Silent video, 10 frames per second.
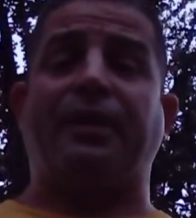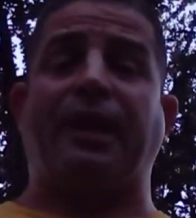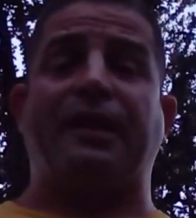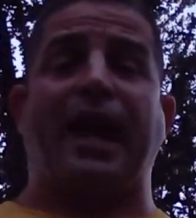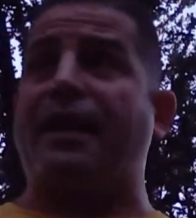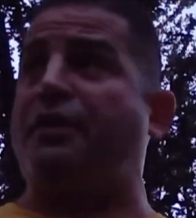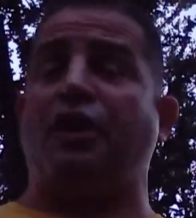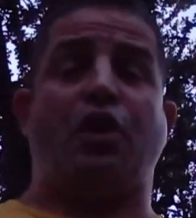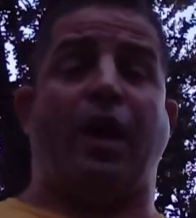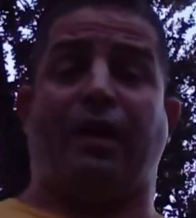And I had,
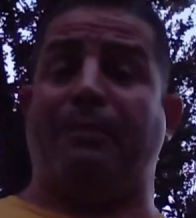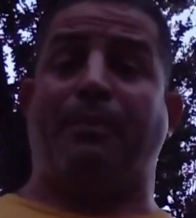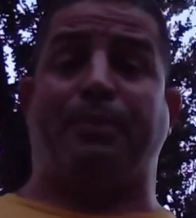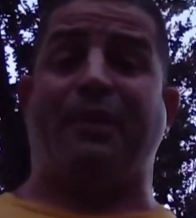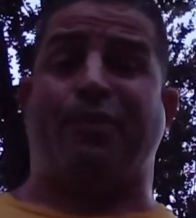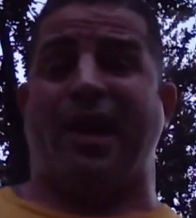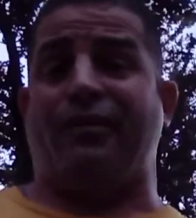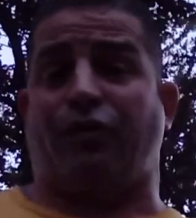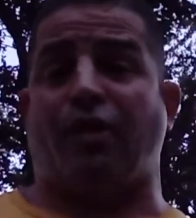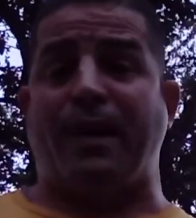you know, people
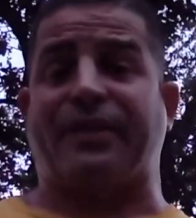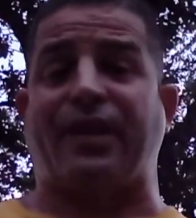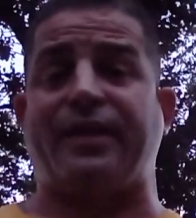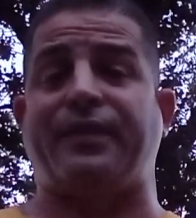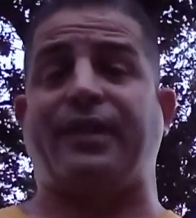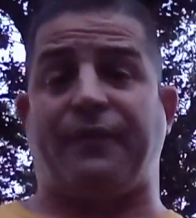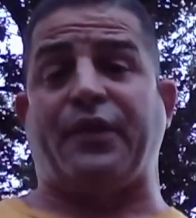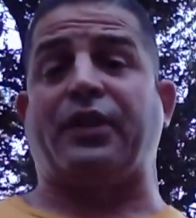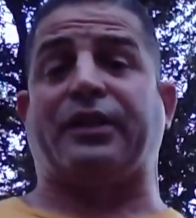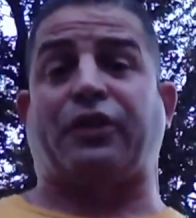took my side of it. I
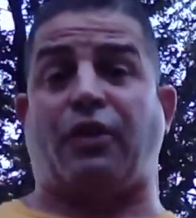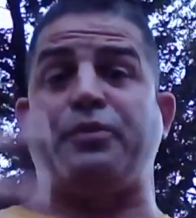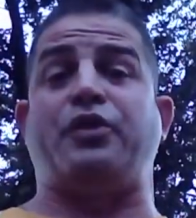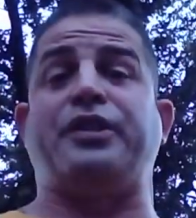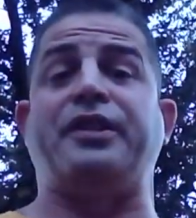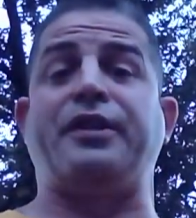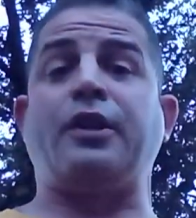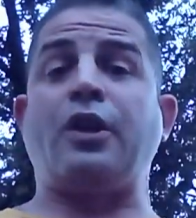felt like the community did.